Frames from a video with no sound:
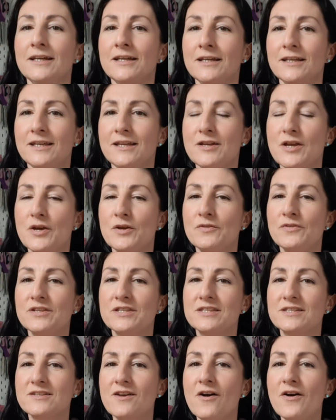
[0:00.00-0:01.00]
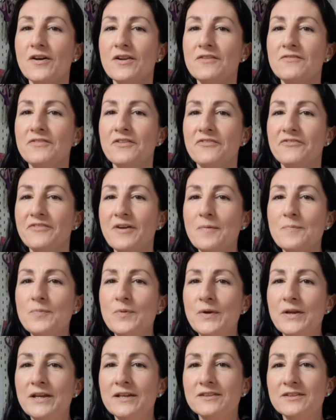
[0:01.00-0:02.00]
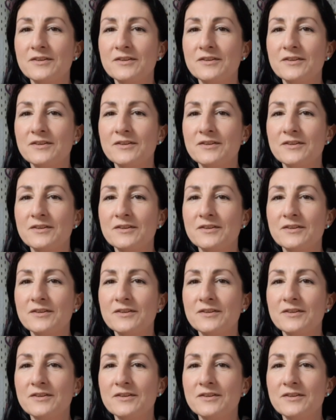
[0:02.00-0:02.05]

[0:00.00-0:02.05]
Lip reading: you know, the style of the fabric,